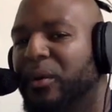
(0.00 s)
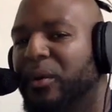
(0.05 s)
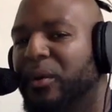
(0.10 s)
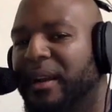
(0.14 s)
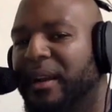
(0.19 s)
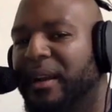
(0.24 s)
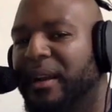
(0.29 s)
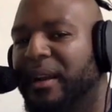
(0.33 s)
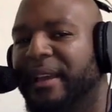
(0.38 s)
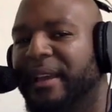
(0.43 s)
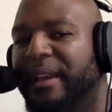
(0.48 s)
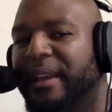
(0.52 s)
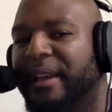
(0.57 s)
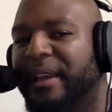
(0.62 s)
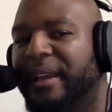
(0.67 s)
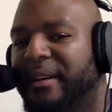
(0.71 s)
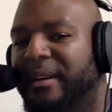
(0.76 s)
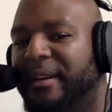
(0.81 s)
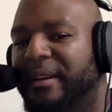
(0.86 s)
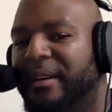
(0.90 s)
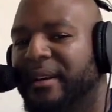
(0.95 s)
you got click
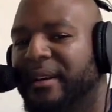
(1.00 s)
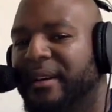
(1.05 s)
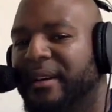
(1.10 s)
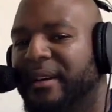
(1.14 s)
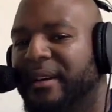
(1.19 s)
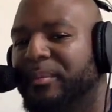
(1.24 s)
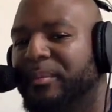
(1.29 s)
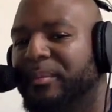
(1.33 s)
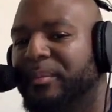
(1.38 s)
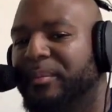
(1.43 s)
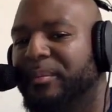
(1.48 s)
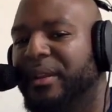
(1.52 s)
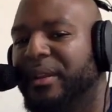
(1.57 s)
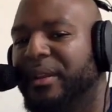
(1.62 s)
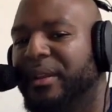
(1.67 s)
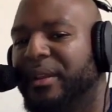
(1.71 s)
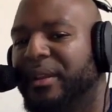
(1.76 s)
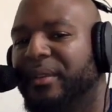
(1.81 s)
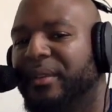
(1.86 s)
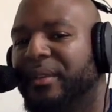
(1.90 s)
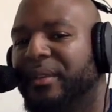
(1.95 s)
on the and
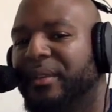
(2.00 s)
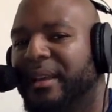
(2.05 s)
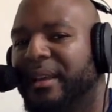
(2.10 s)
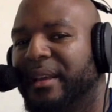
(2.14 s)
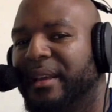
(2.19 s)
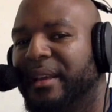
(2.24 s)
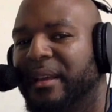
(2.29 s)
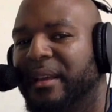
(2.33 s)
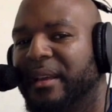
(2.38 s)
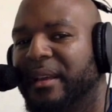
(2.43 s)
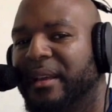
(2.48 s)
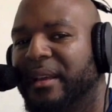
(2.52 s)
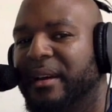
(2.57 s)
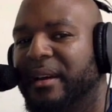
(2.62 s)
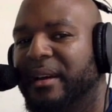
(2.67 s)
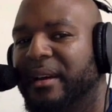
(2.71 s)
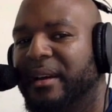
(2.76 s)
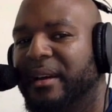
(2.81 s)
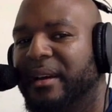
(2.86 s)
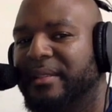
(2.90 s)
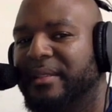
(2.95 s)
modify
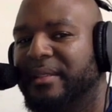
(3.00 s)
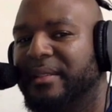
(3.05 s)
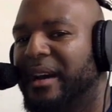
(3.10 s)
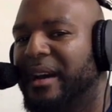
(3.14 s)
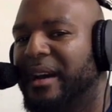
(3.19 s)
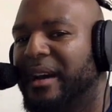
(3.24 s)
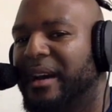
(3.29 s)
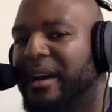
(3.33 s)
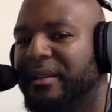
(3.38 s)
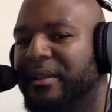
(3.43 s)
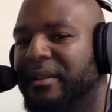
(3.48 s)
ça,